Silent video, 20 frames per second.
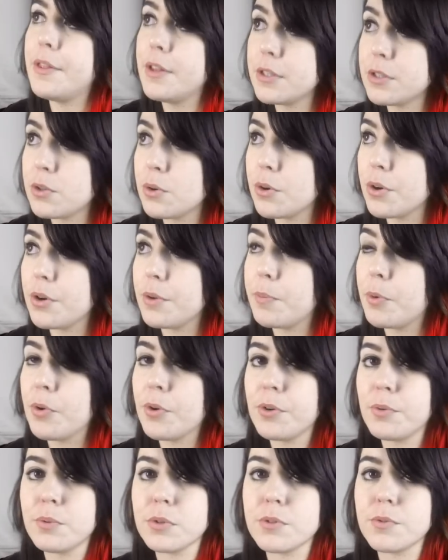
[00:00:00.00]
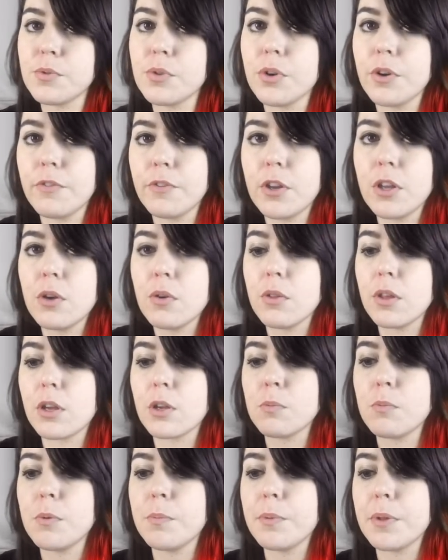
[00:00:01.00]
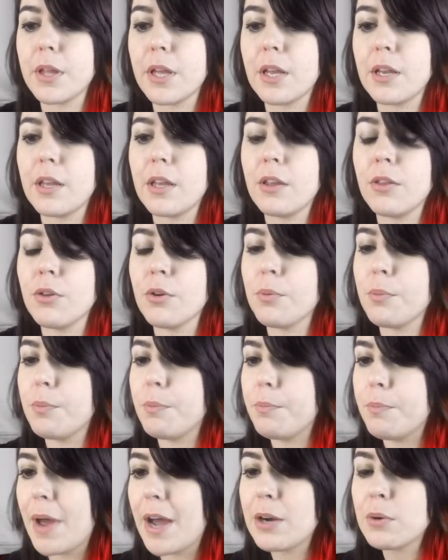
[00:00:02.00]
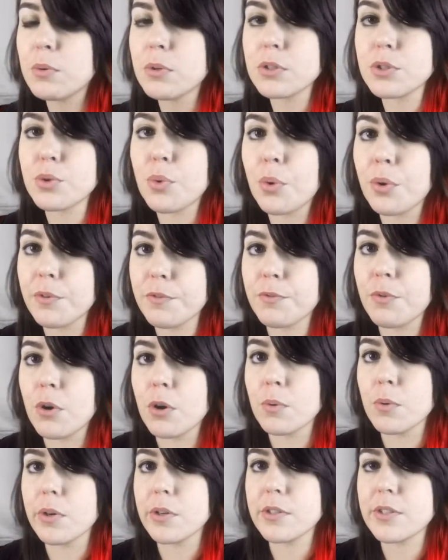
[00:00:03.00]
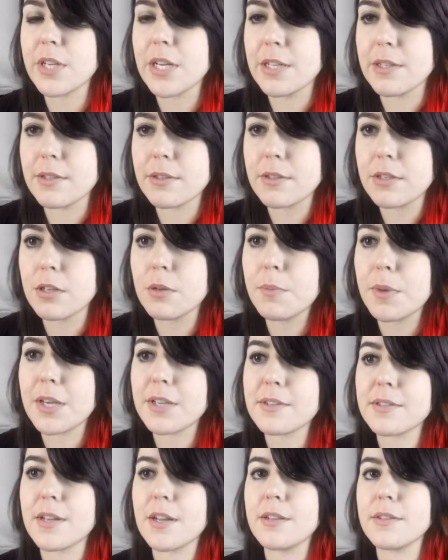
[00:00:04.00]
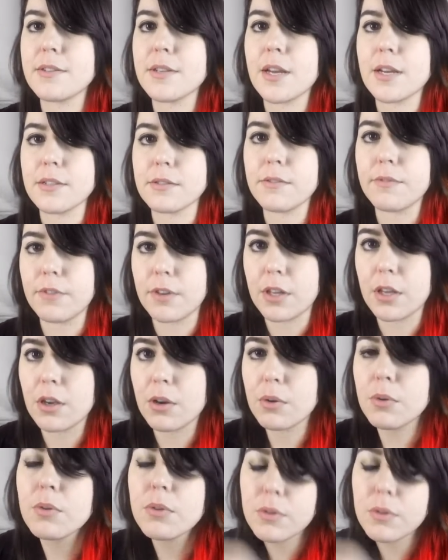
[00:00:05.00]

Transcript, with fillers: then this storyboard was for a video that could be played either backwards or forwards and still make sense as a video.